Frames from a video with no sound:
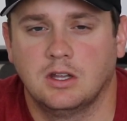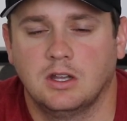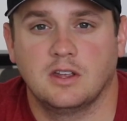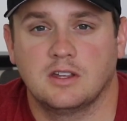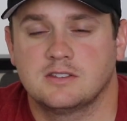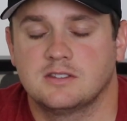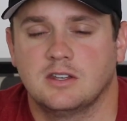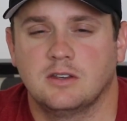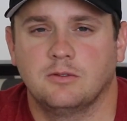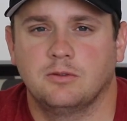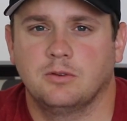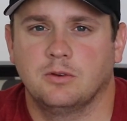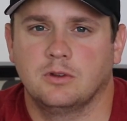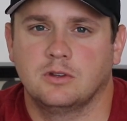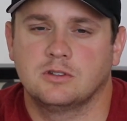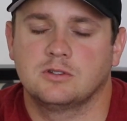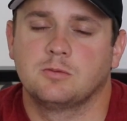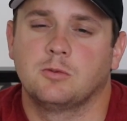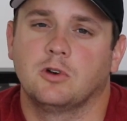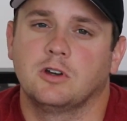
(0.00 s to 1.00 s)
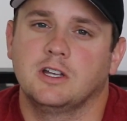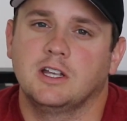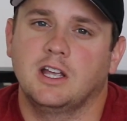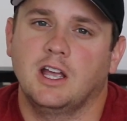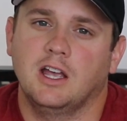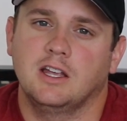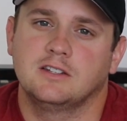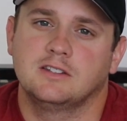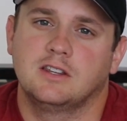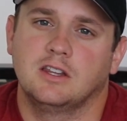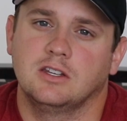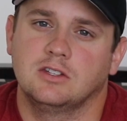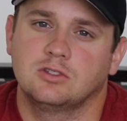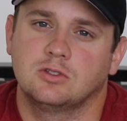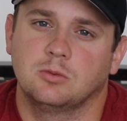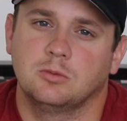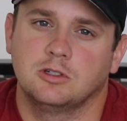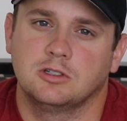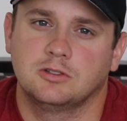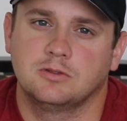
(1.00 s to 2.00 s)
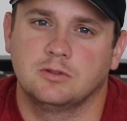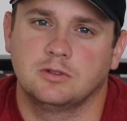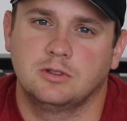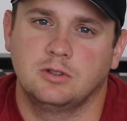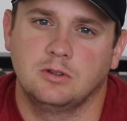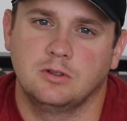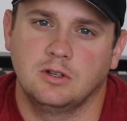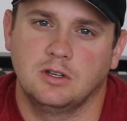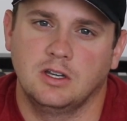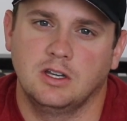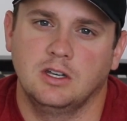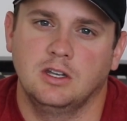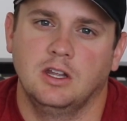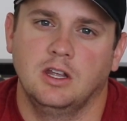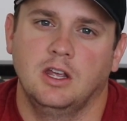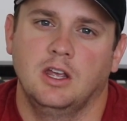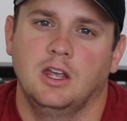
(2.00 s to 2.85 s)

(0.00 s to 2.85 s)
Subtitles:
That's it for this morning, guys. Thanks so much for tuning in.